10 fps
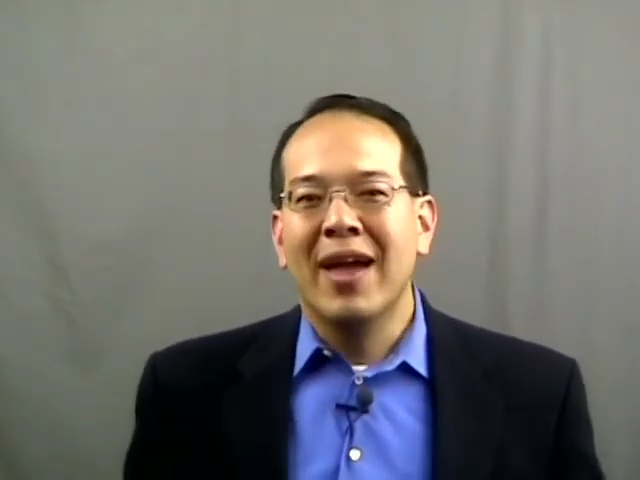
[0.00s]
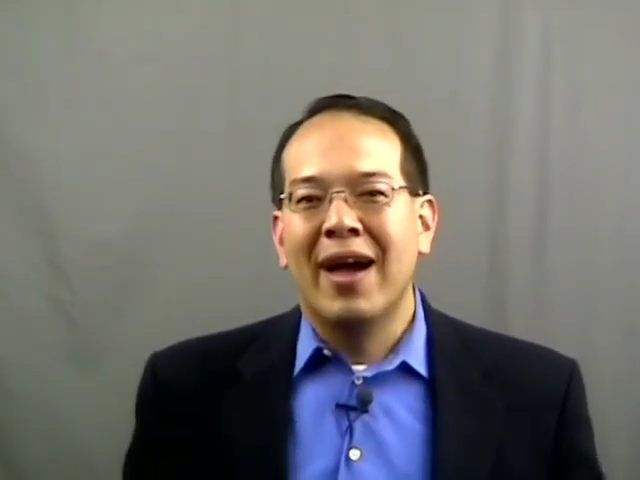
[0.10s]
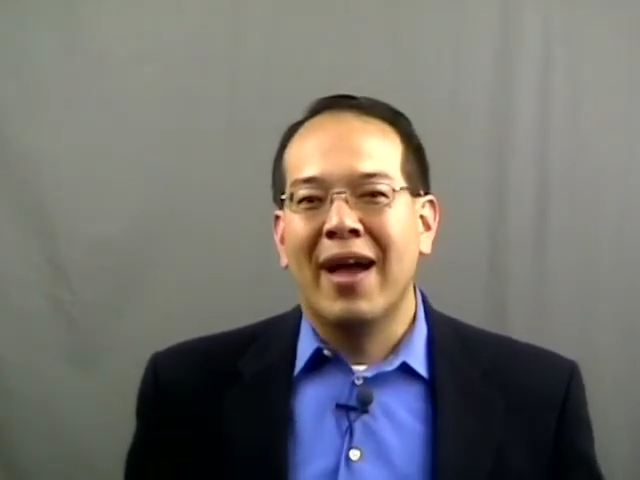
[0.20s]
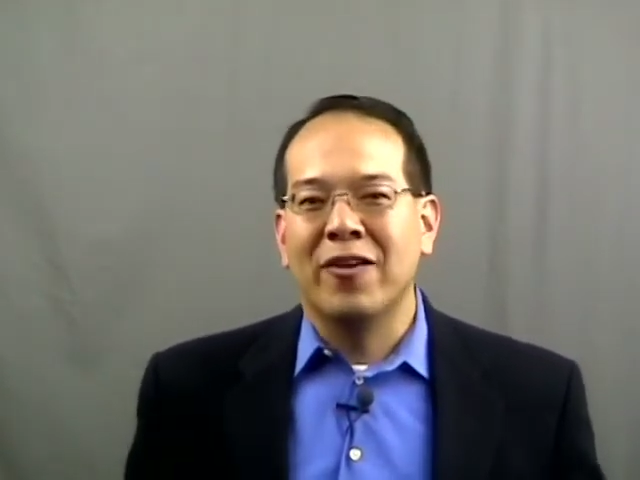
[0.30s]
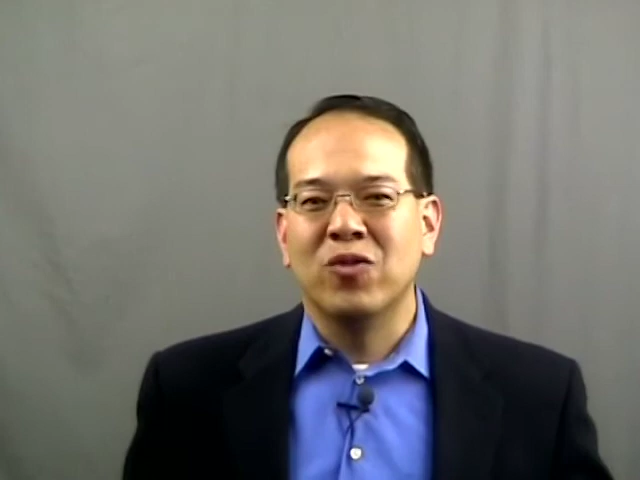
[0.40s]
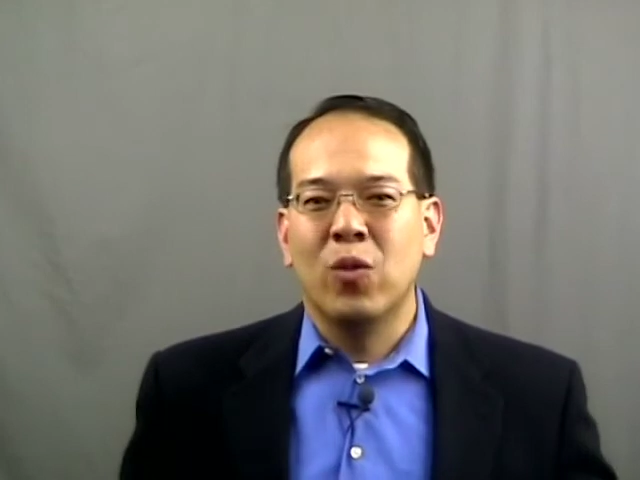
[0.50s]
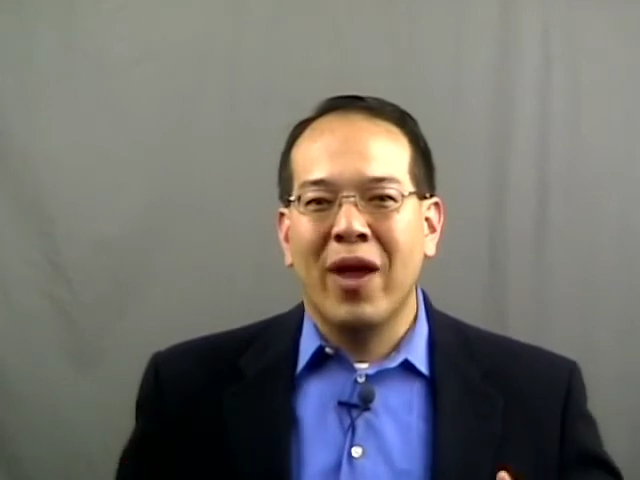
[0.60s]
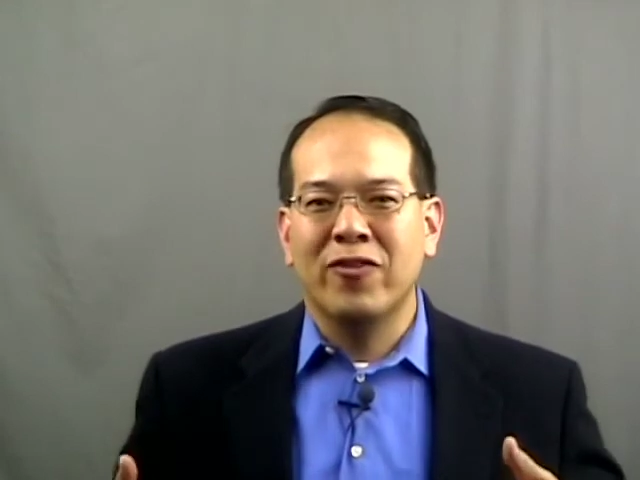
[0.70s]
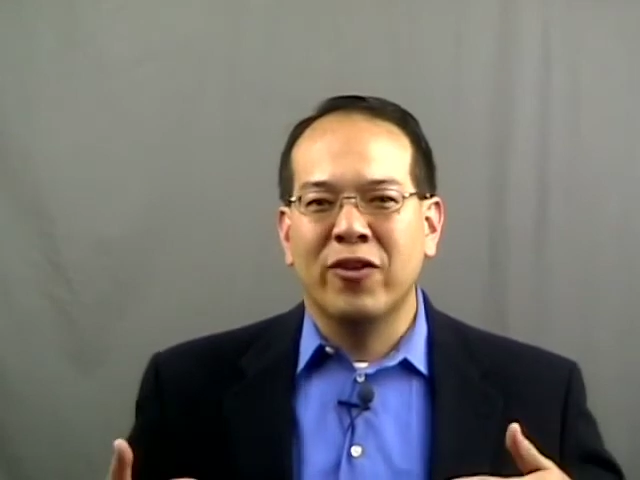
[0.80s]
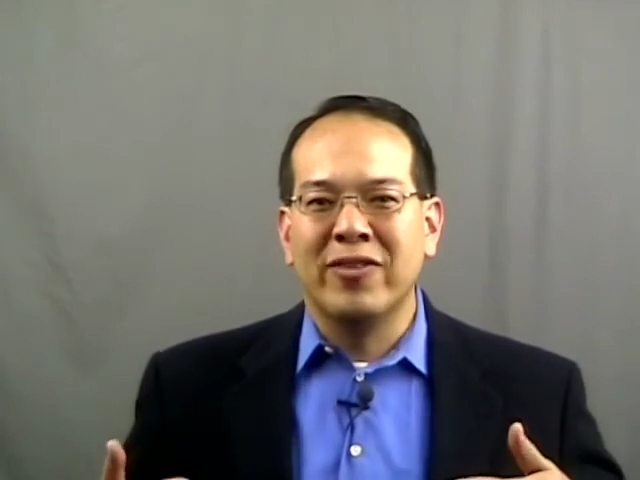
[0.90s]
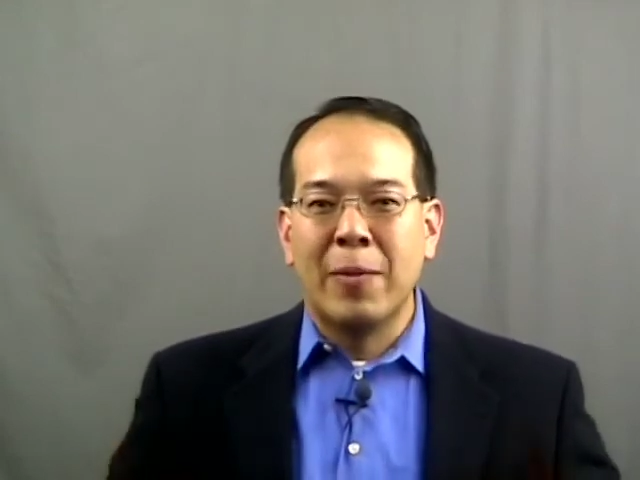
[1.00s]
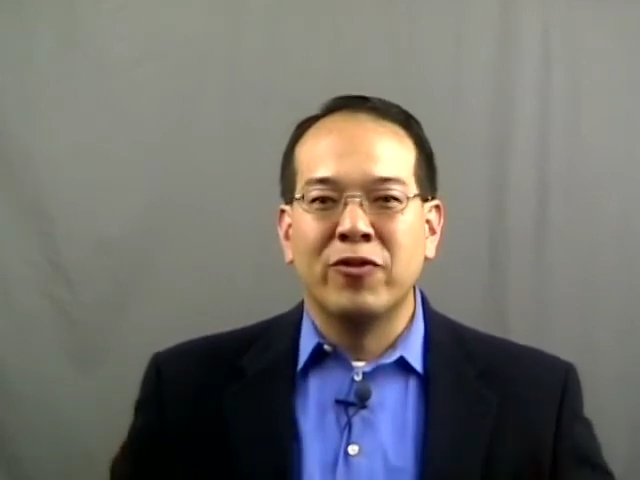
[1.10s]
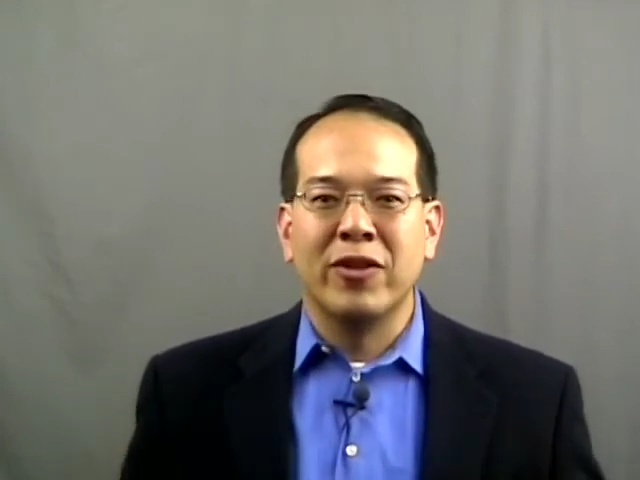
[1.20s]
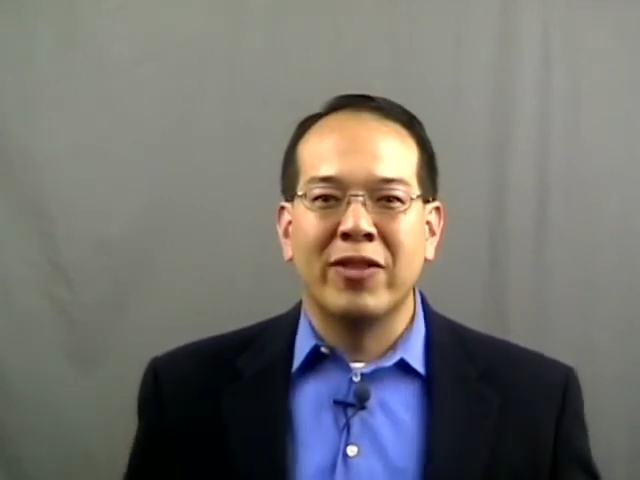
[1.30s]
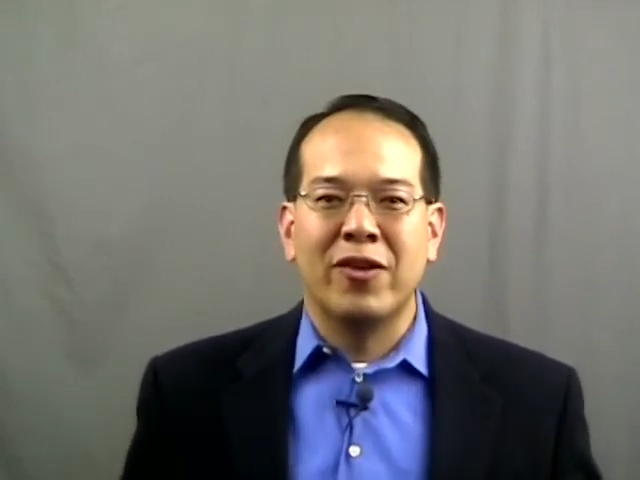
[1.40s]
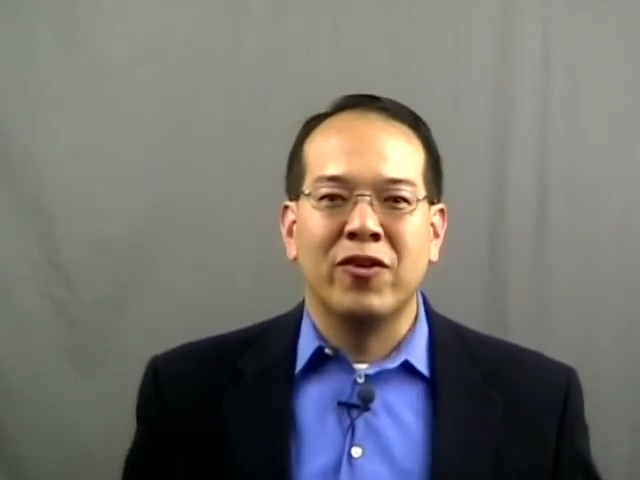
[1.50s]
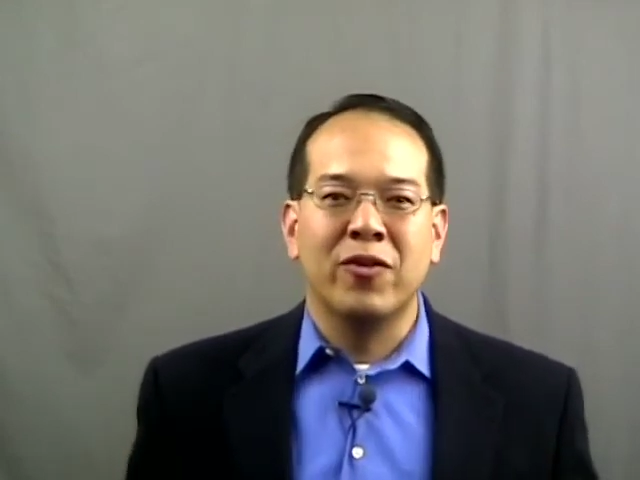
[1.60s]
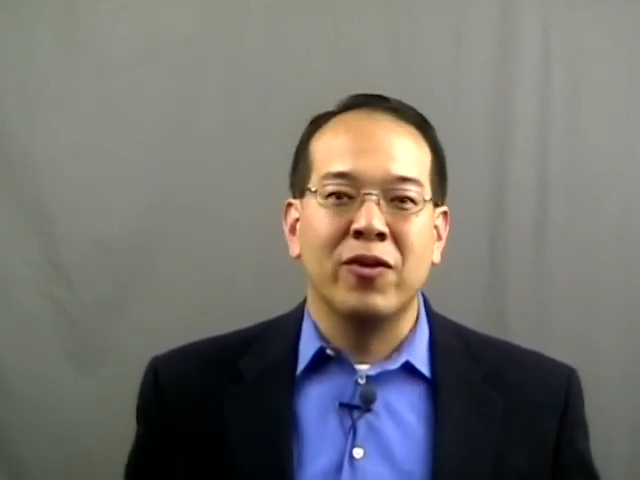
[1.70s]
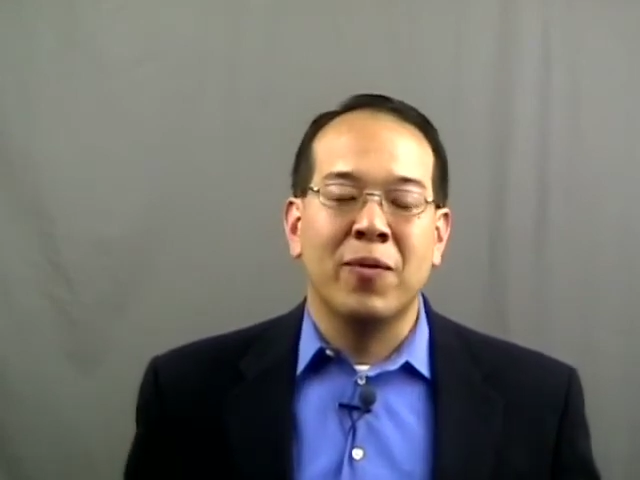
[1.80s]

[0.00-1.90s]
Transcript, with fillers: uh, as a way of sort of demonstrating that your,